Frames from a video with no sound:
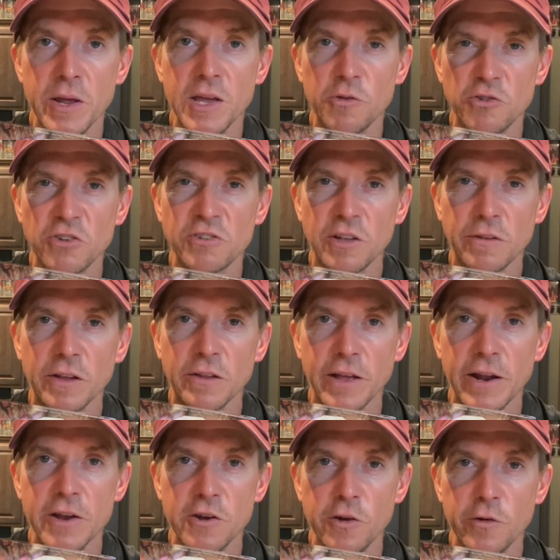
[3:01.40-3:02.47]
It was just something
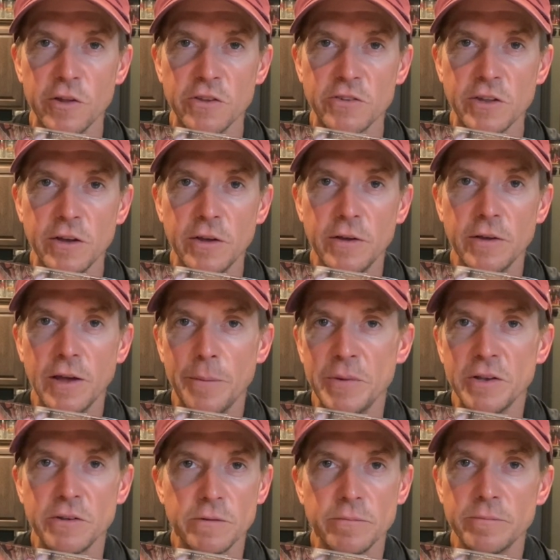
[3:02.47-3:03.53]
that I noticed. I
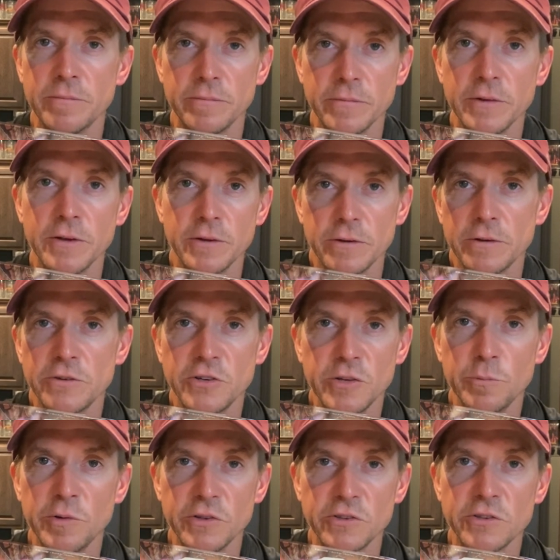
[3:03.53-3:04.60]
mean, she
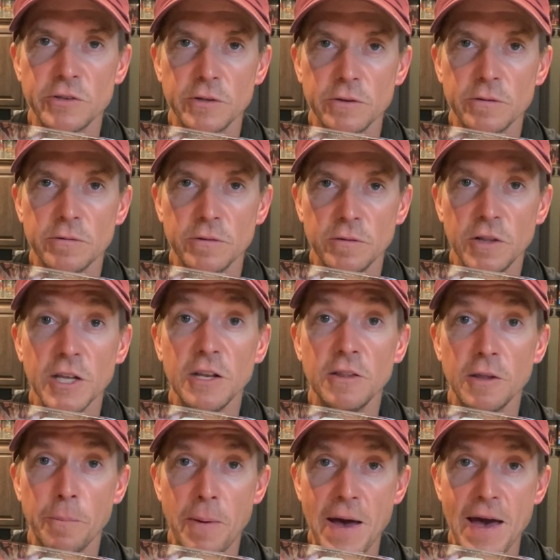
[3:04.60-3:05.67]
was leading
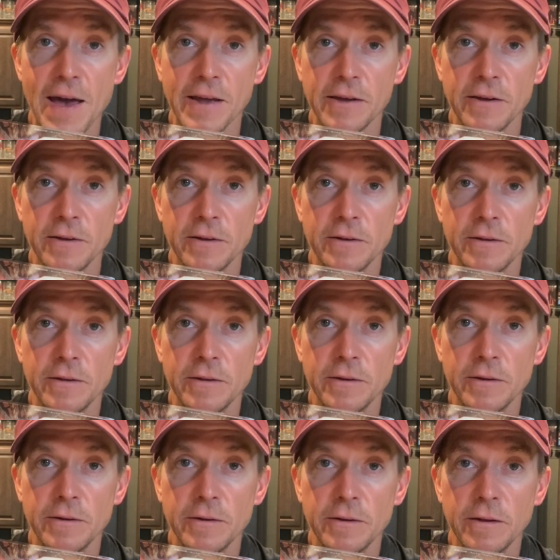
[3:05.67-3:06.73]
the pack
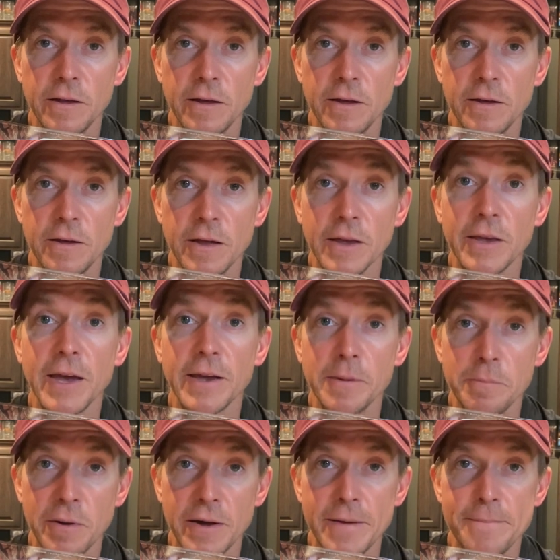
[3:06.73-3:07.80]
and kicking
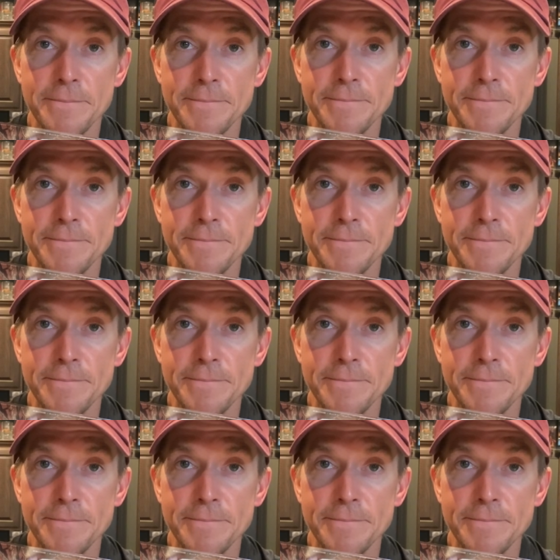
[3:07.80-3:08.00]
butt.